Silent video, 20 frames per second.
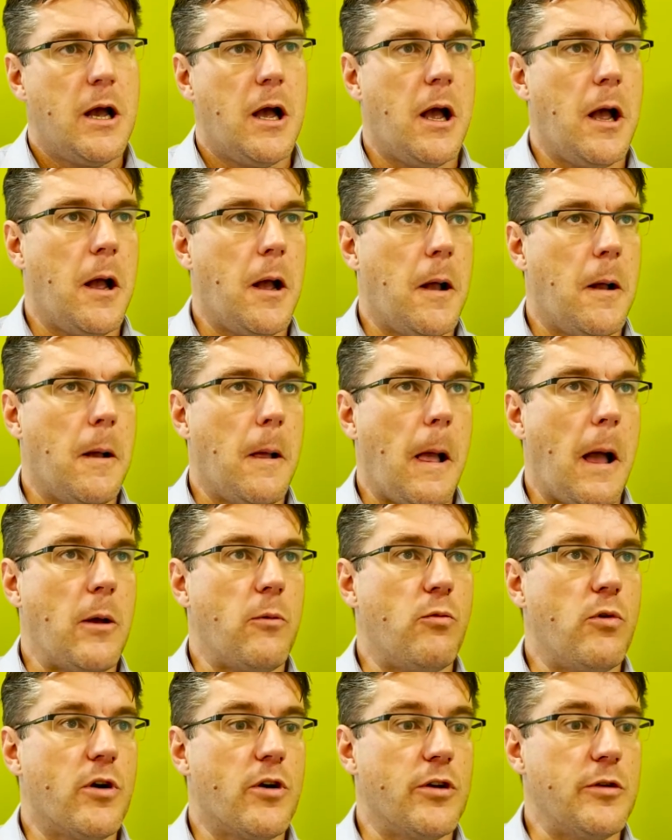uh,
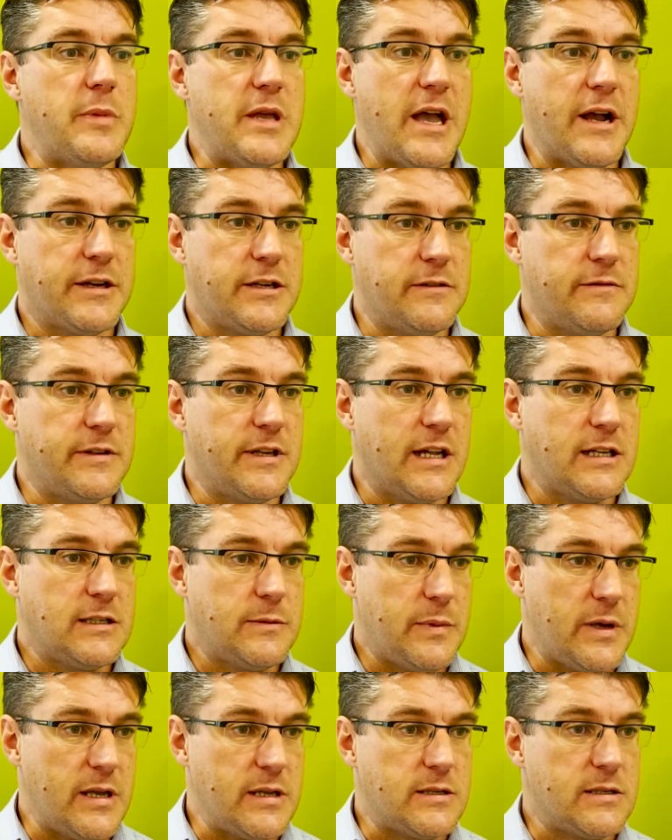and we're going to be active in that
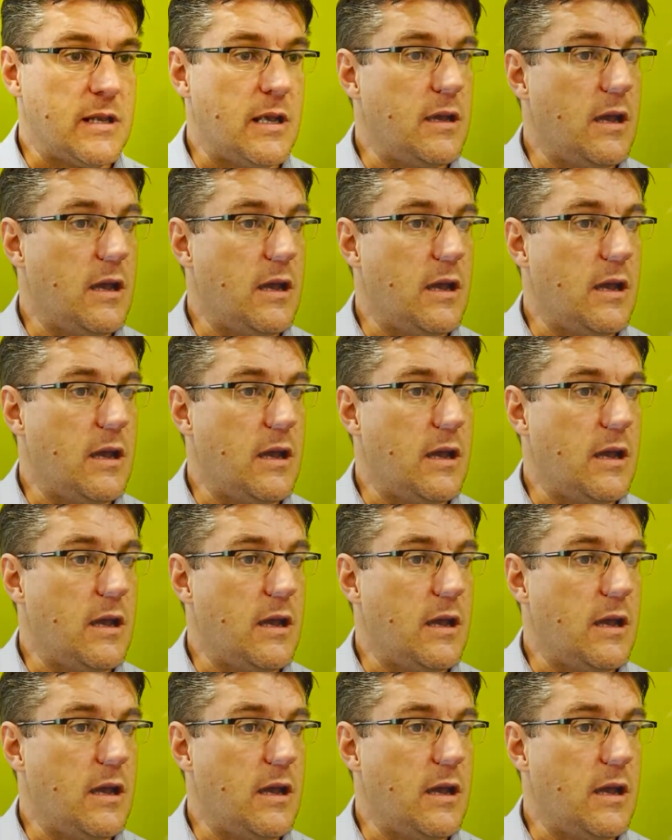space.